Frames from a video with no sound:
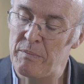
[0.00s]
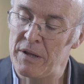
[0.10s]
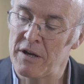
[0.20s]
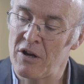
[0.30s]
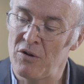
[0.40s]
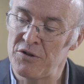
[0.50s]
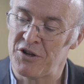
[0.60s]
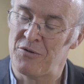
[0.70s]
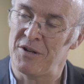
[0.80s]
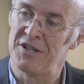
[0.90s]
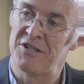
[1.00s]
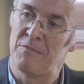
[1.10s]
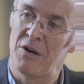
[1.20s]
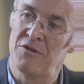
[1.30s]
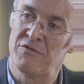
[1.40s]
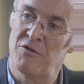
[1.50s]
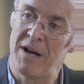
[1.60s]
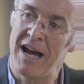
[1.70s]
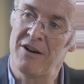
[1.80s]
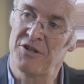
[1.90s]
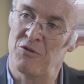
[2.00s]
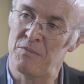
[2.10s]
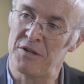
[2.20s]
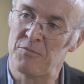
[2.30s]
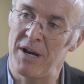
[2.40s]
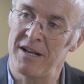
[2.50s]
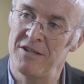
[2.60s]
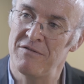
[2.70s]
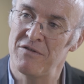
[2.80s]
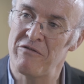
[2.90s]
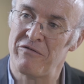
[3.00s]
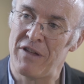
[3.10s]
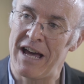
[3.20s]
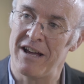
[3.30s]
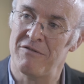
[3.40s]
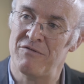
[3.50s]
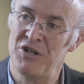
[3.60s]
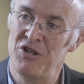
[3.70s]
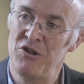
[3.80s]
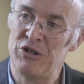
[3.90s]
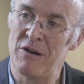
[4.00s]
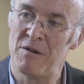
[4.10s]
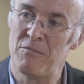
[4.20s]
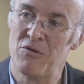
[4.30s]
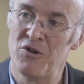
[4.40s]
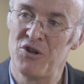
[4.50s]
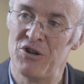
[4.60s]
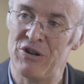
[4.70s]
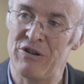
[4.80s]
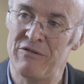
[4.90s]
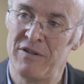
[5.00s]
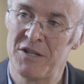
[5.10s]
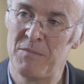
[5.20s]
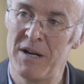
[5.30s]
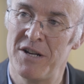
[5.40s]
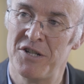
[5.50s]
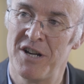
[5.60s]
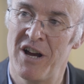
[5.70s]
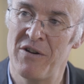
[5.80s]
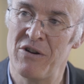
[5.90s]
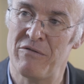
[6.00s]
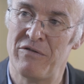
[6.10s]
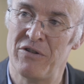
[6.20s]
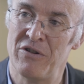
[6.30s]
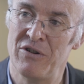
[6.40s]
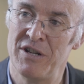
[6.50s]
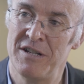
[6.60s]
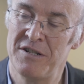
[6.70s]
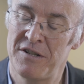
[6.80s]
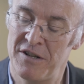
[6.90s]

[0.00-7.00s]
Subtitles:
But the consequence, I suppose, from a household perspective of that reducing proportion of expenditure going on food is